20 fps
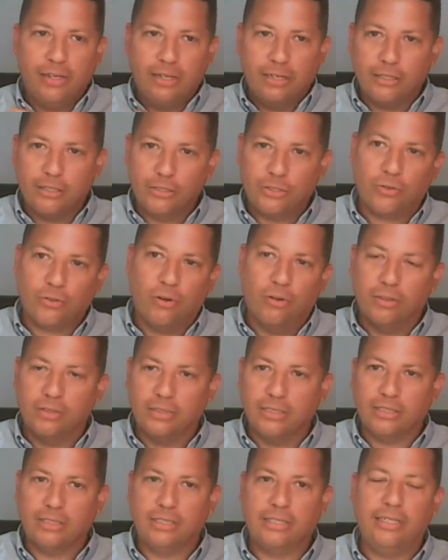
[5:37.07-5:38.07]

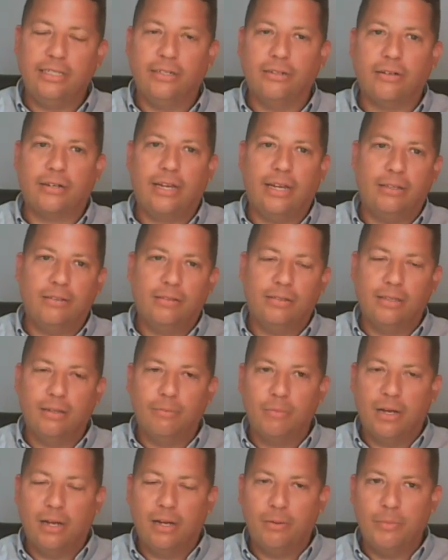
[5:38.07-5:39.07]
controllers and senior accountant
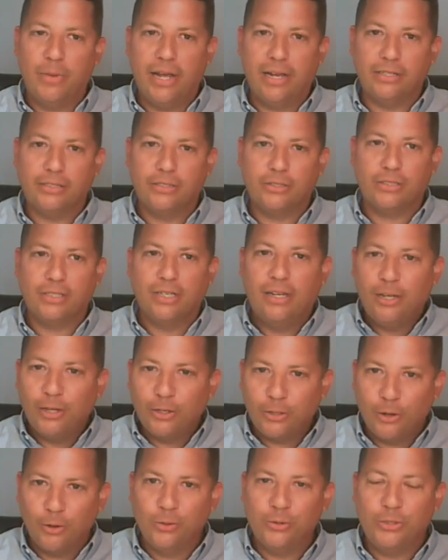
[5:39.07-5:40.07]
managers,
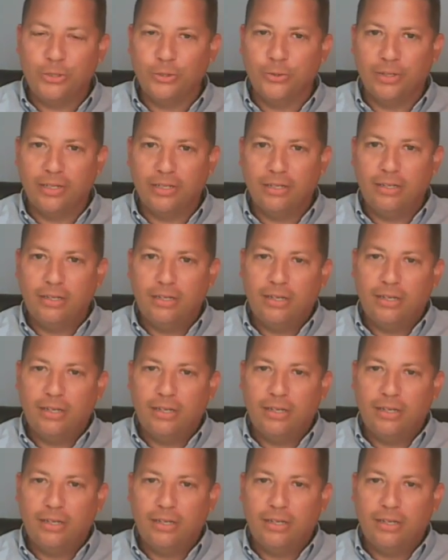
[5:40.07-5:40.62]
go do it.